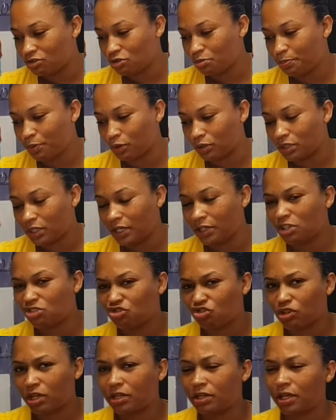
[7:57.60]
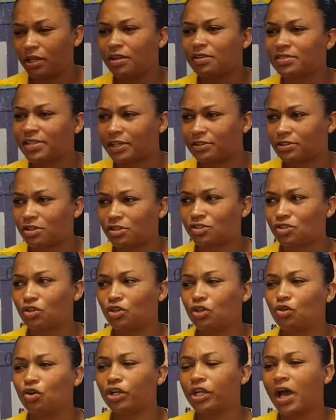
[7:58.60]
to put in the center. So
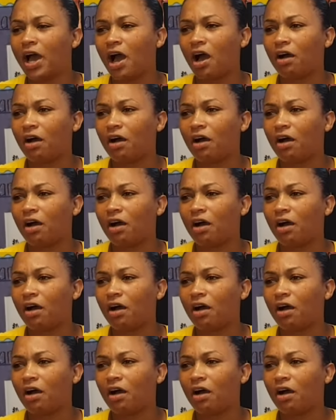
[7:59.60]
you're going to